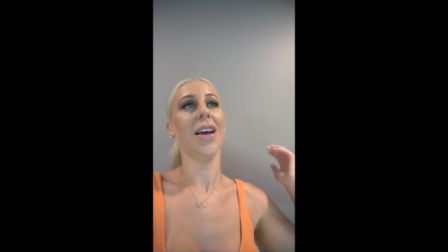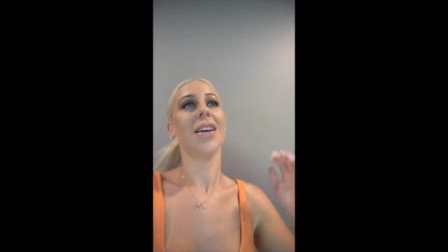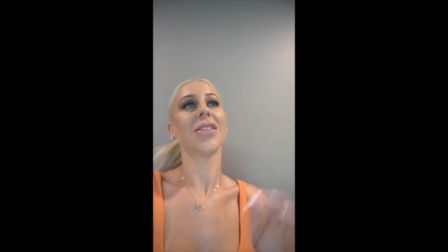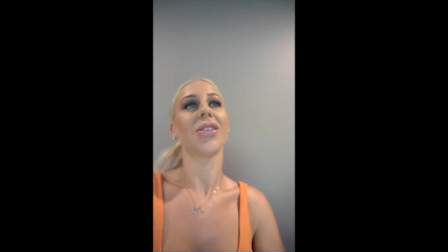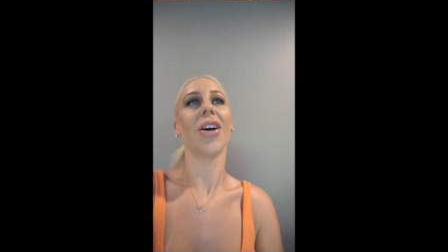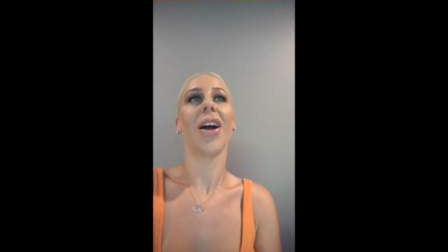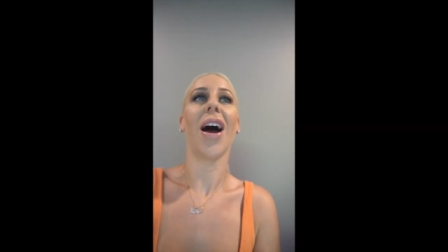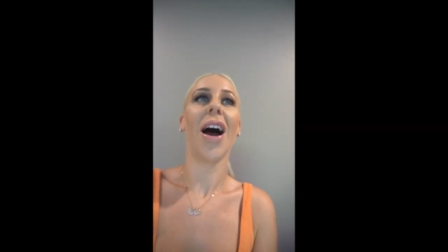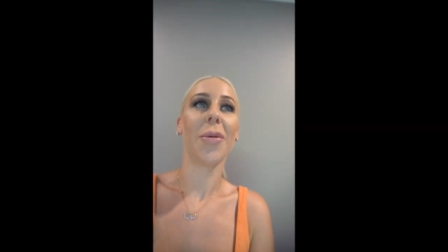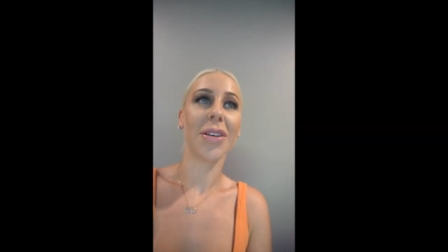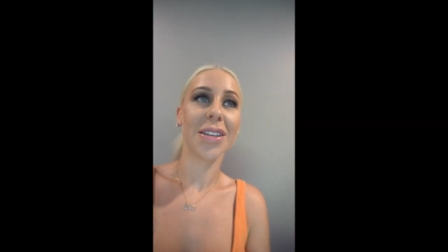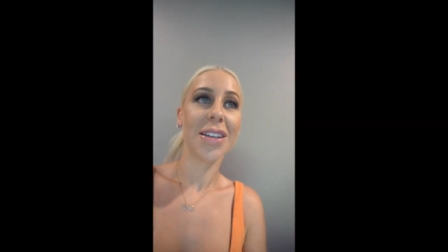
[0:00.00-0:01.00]
so I
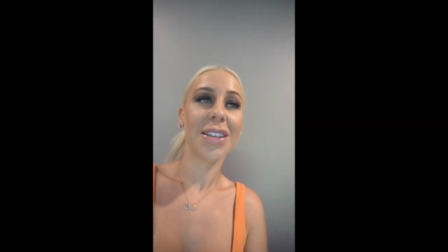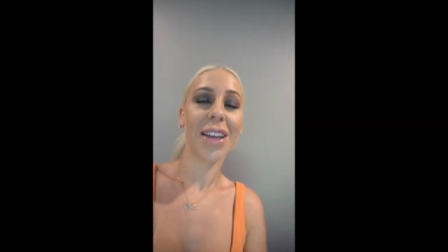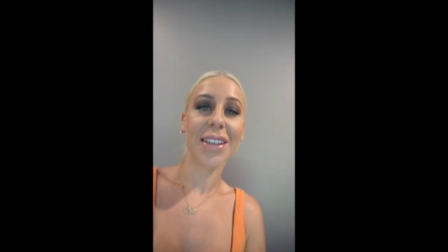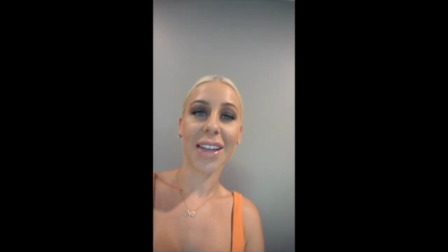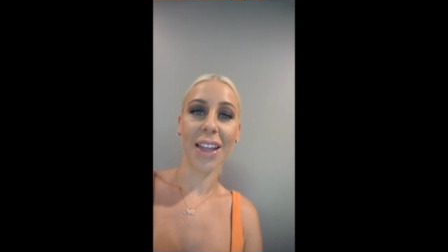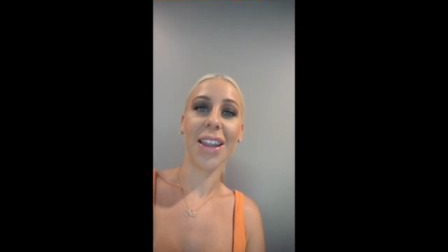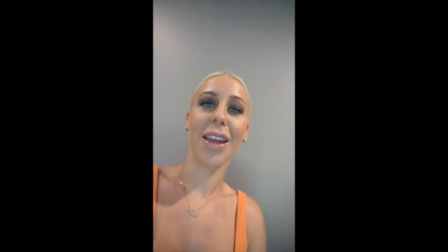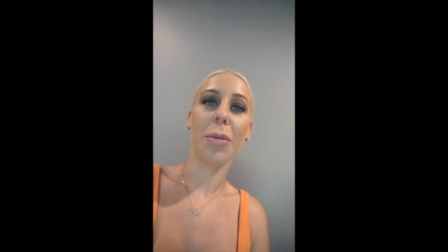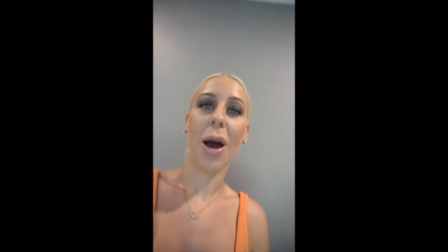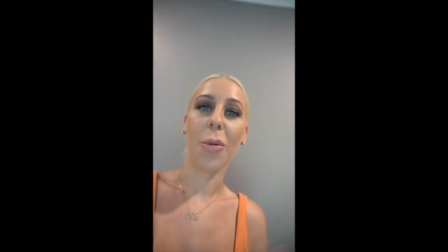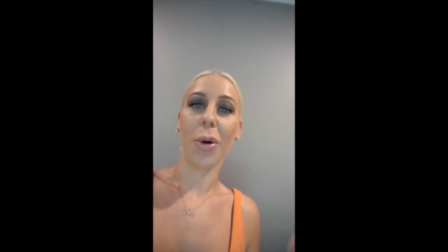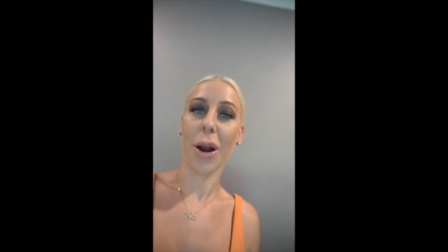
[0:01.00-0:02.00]
wasn't until I started thinking
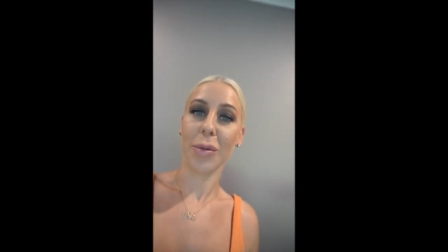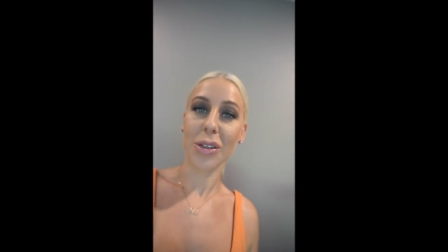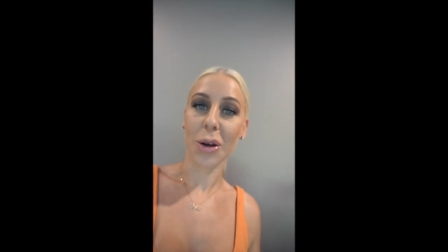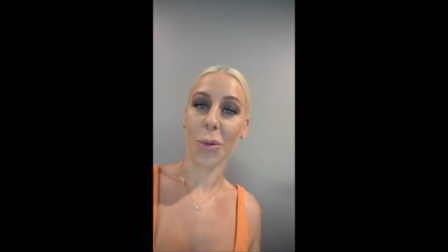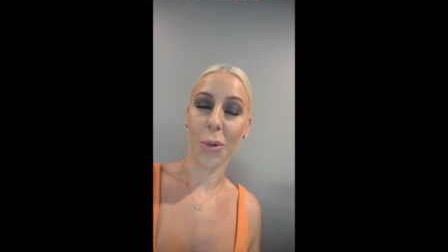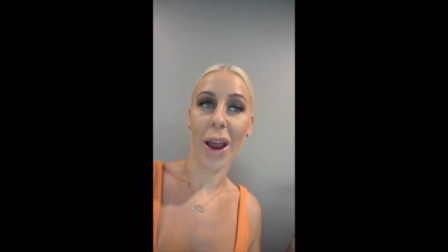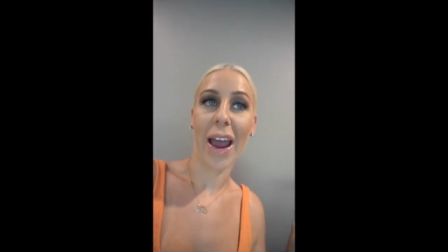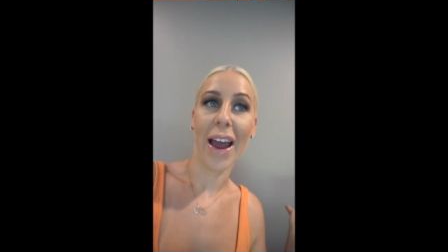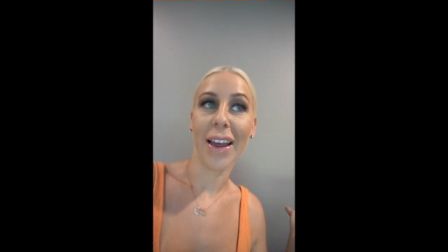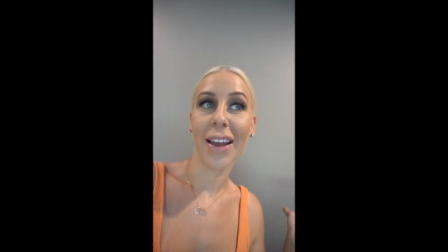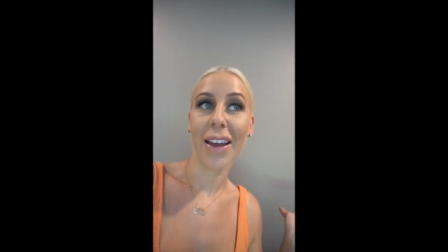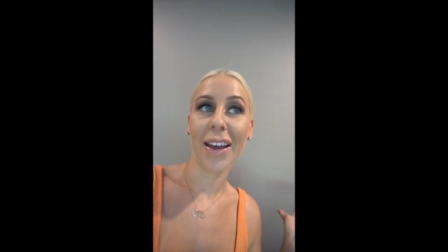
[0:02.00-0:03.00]
about what I was gonna
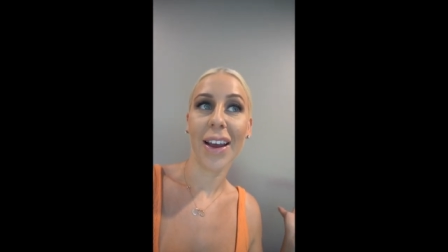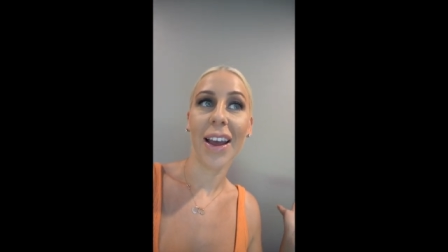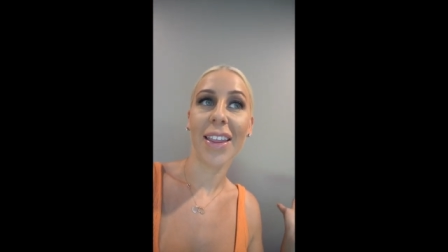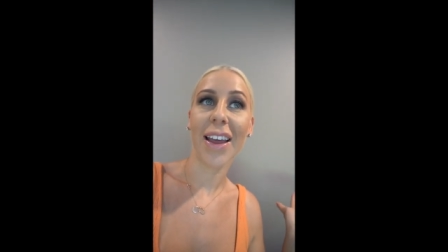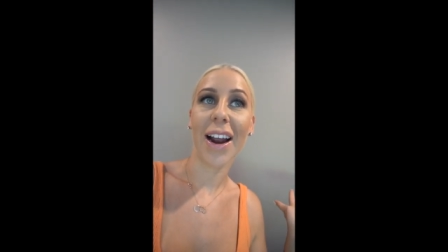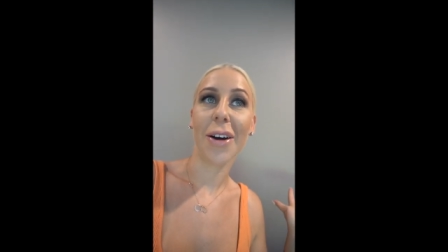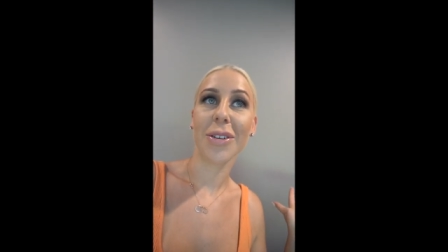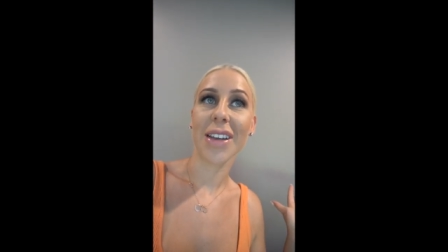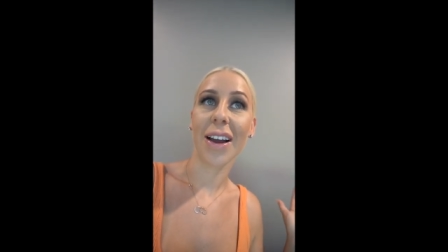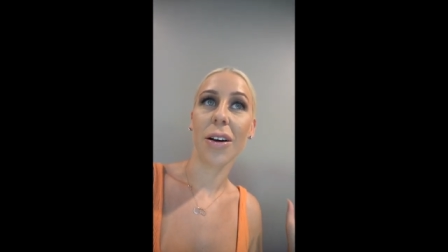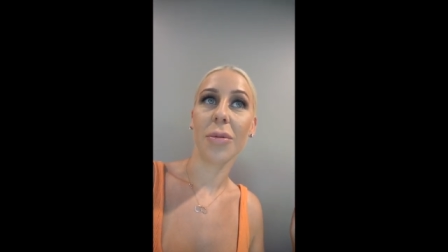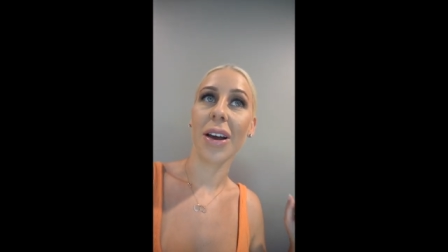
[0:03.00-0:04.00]
wear and then I was
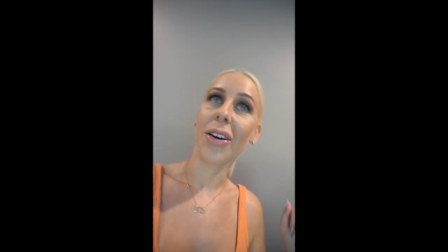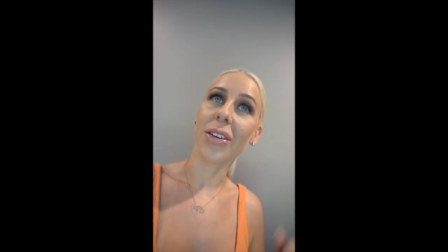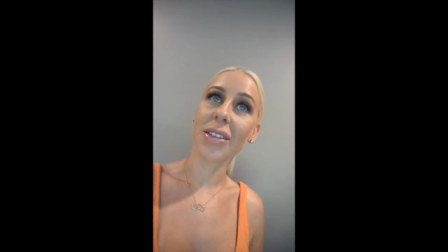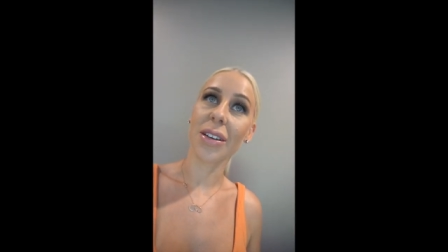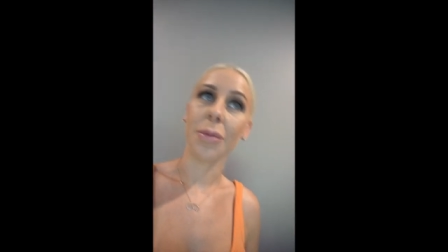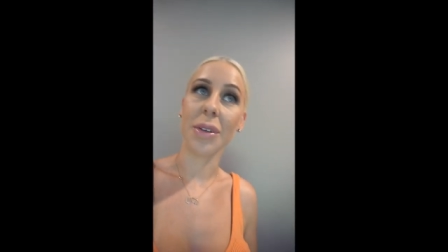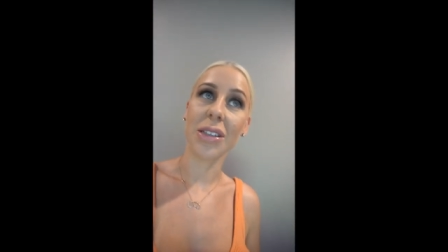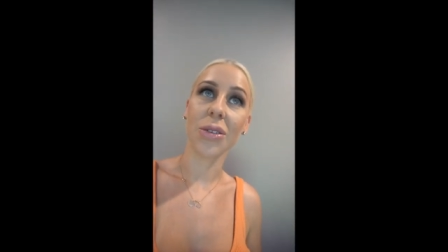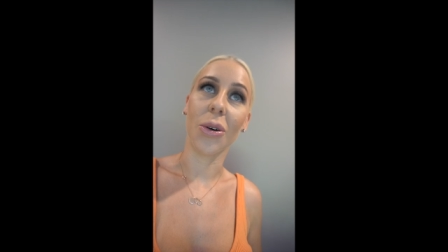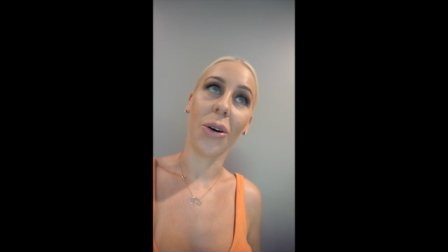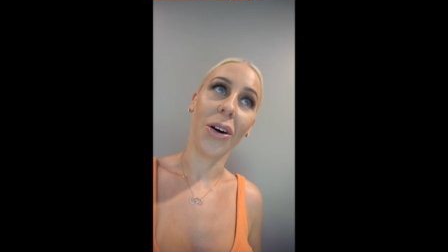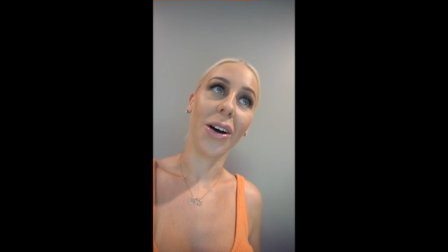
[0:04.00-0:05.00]
like oh my god it's gonna be
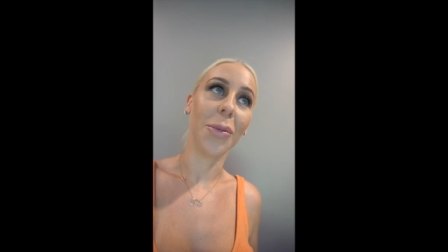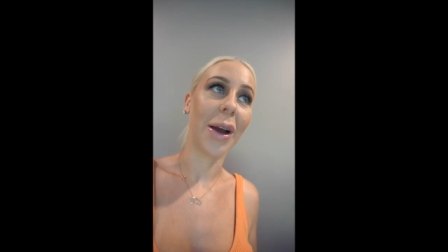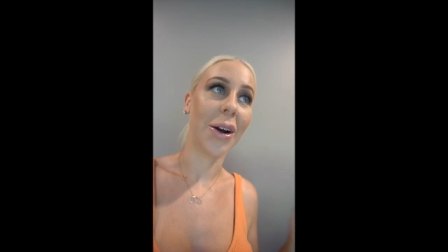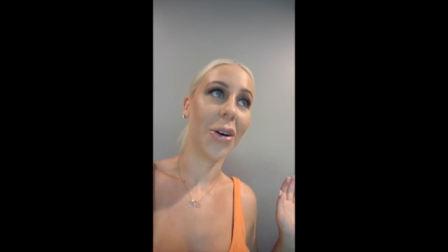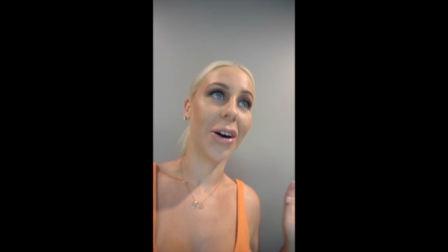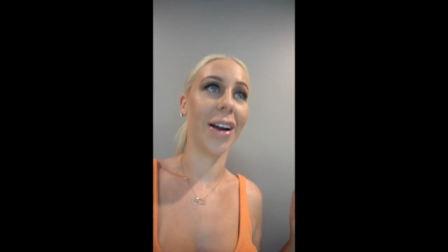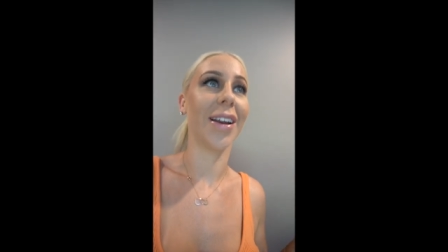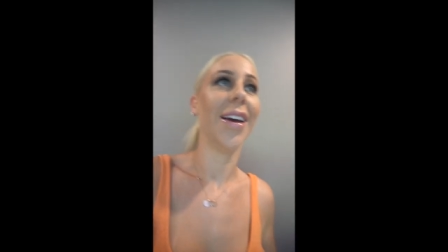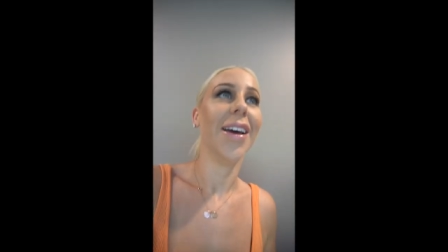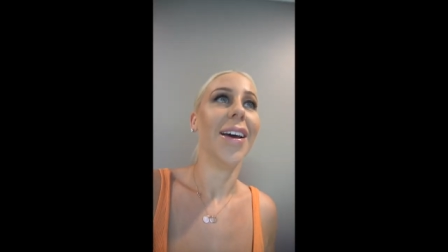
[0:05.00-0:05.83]
sore oh my god